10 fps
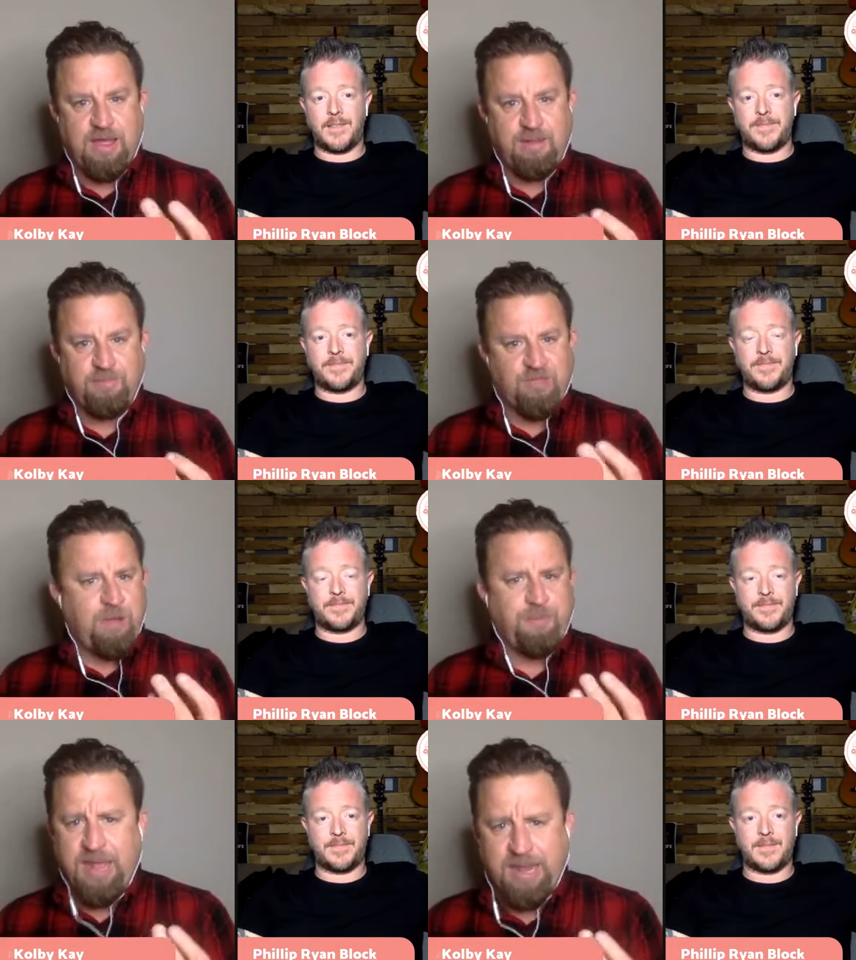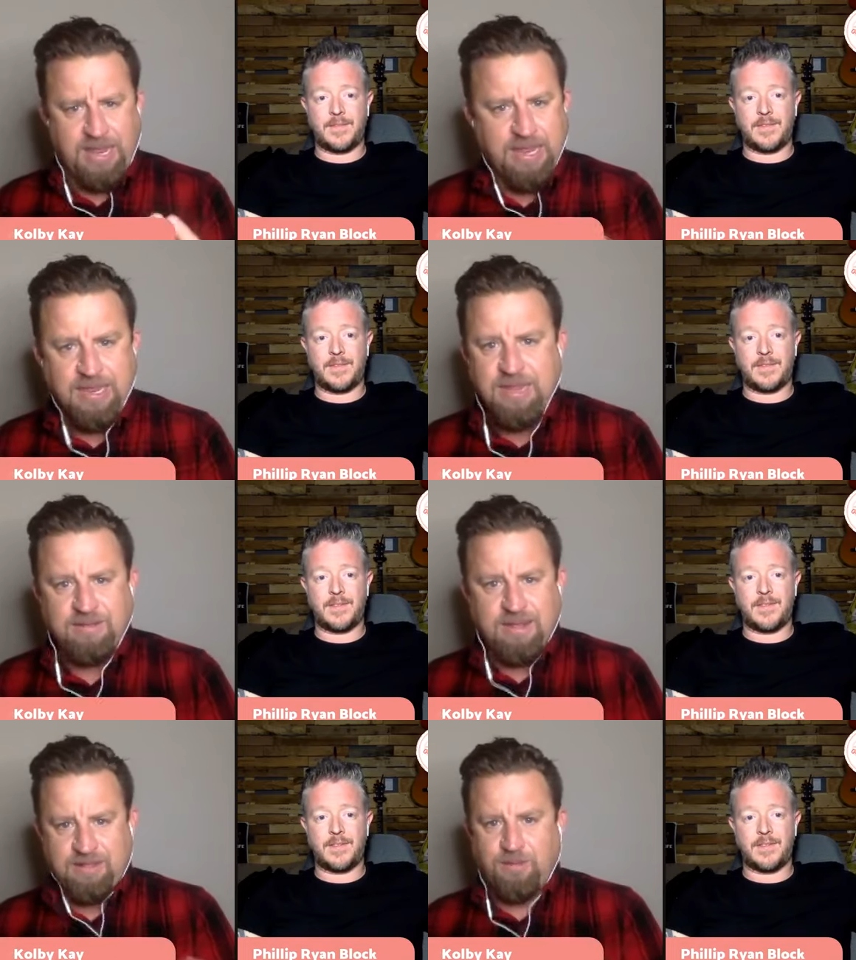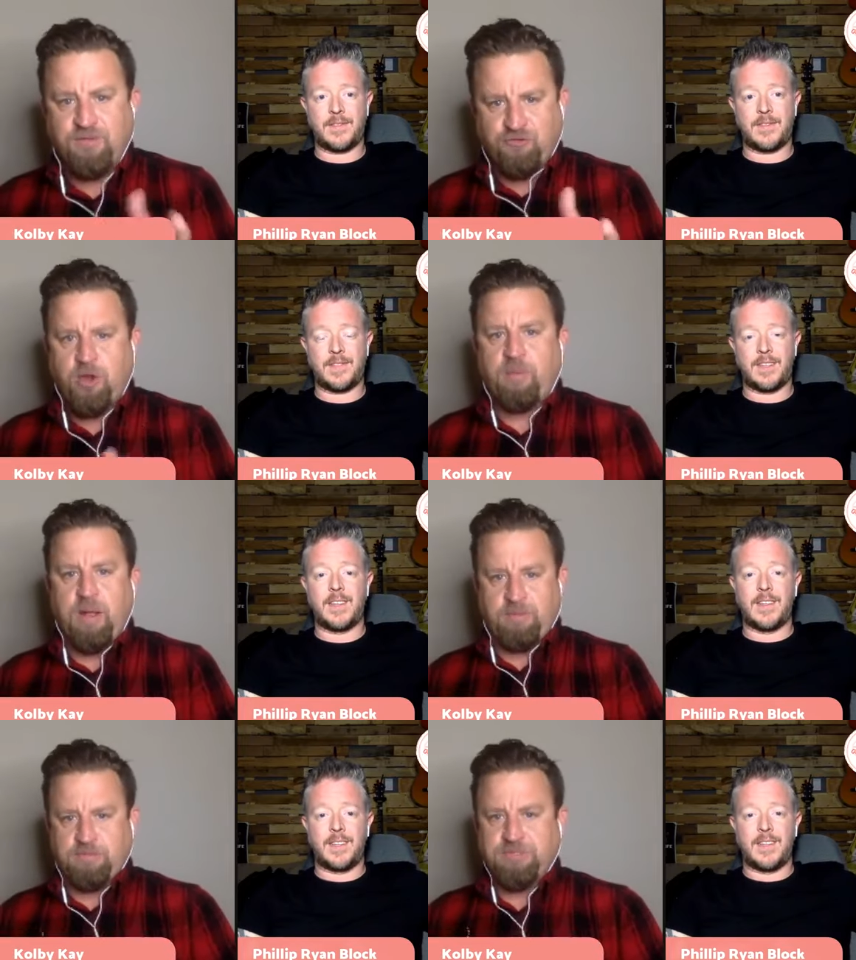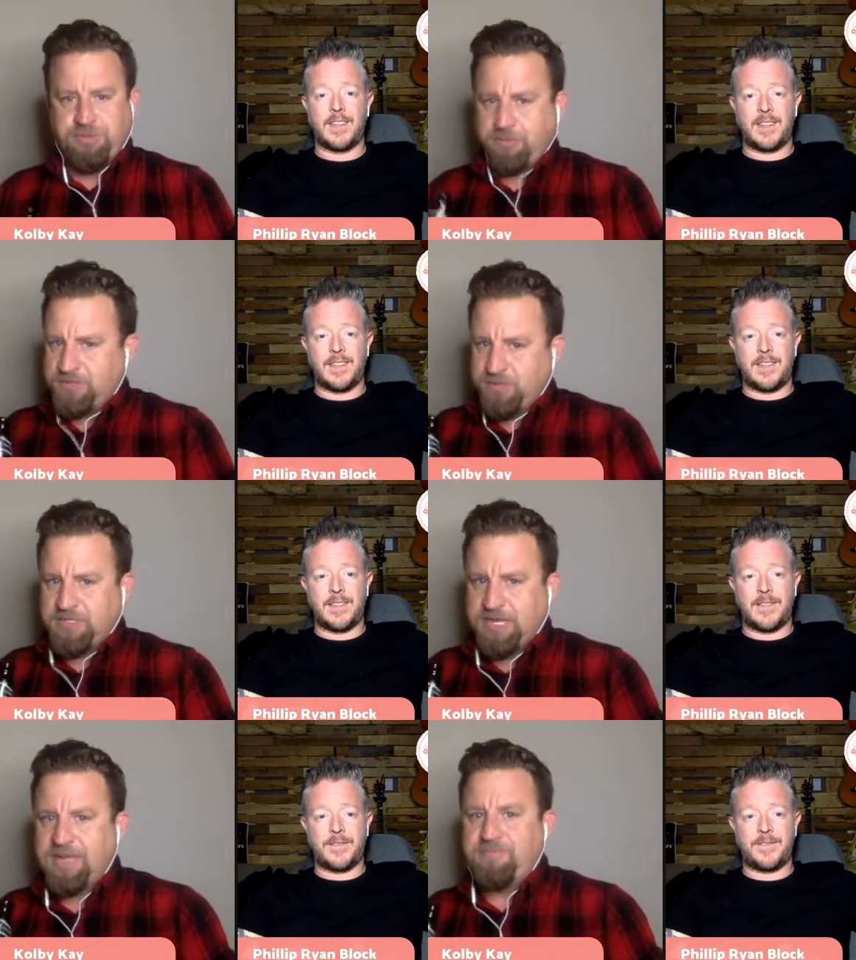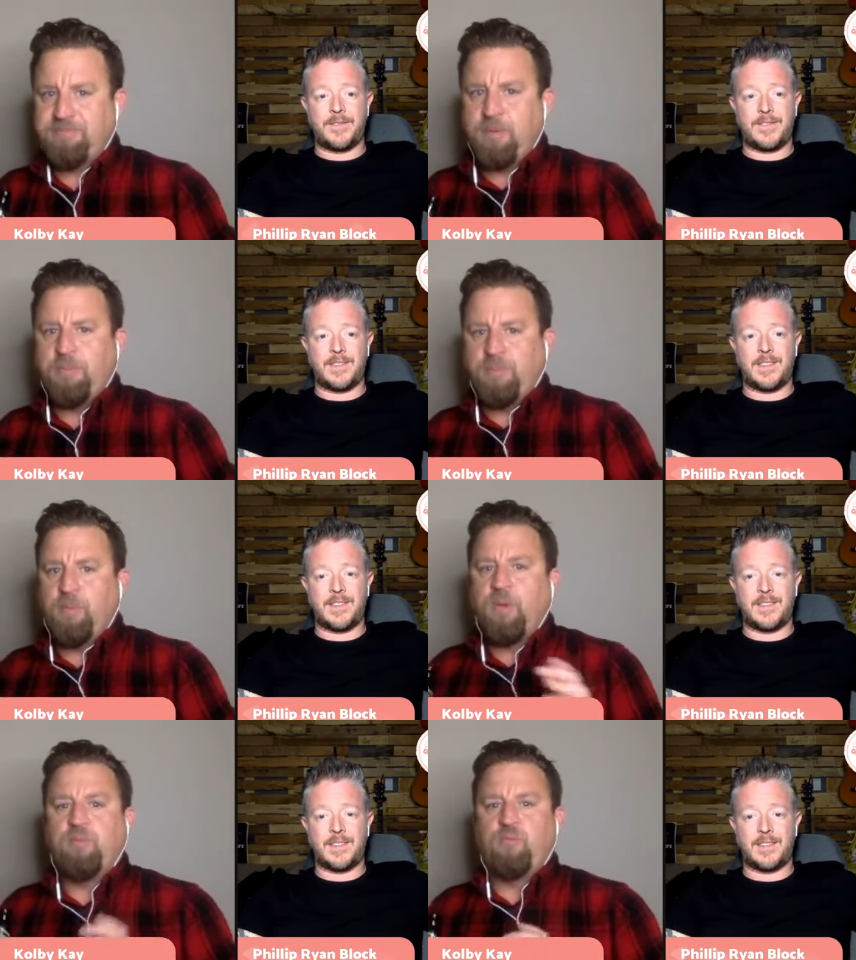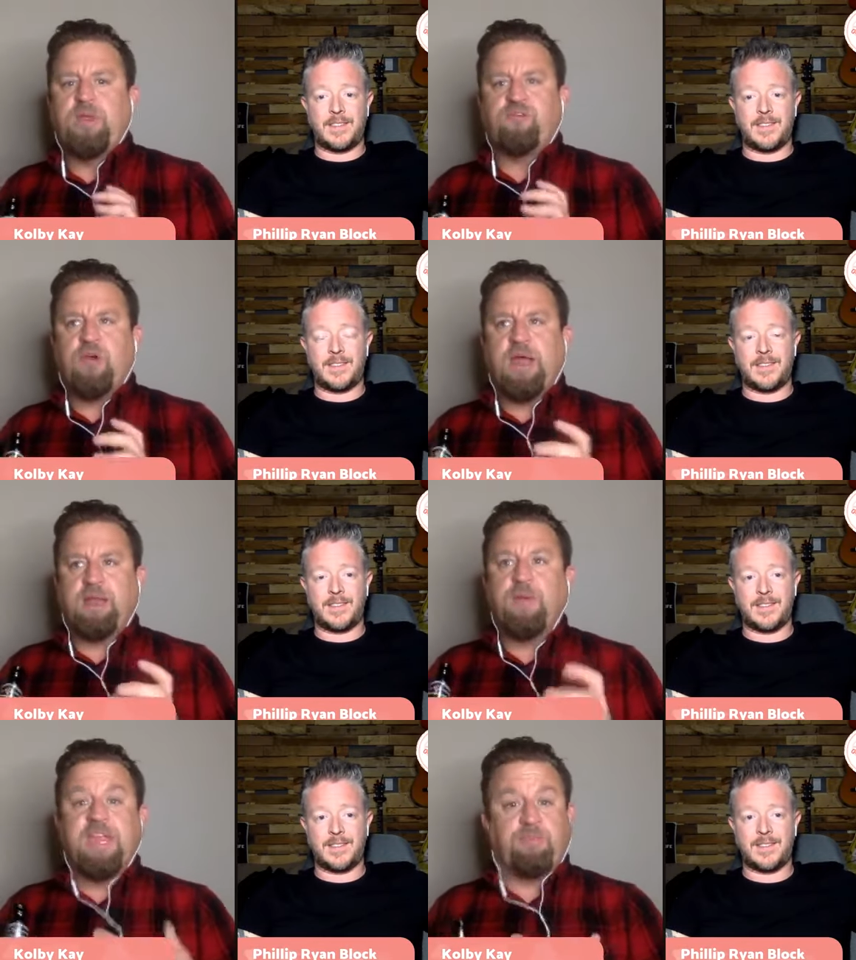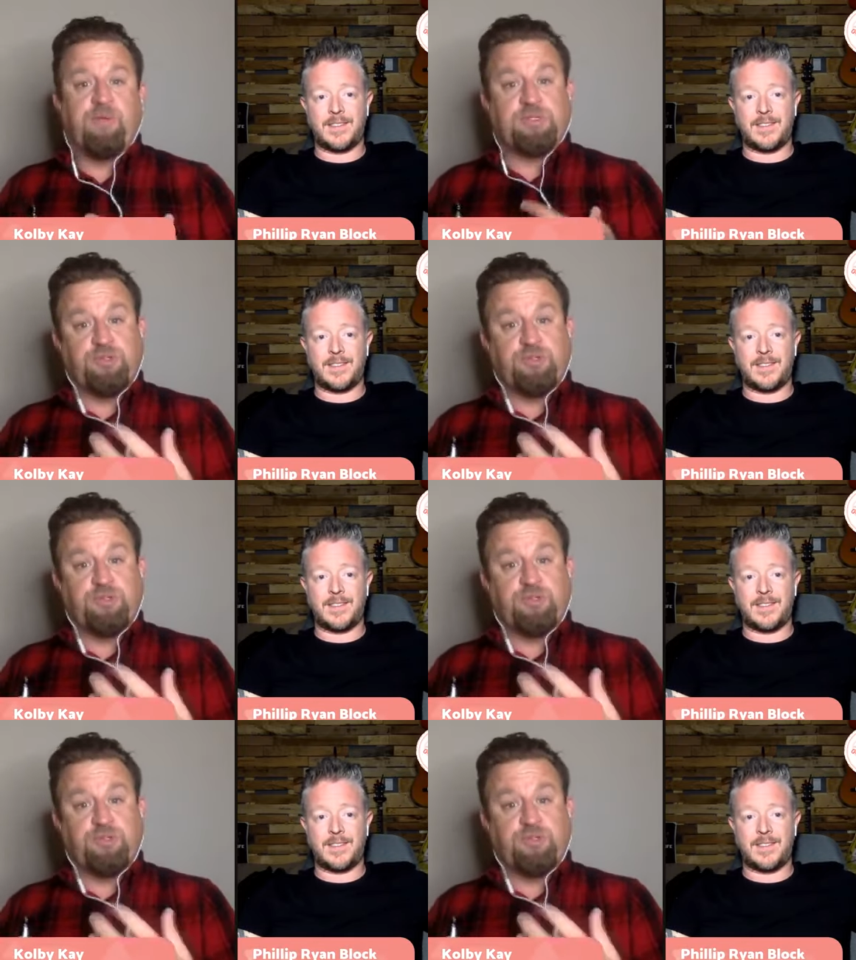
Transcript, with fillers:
Speaker 1: Like we have a drug problem too, so it's like we get depressed to try to escape through.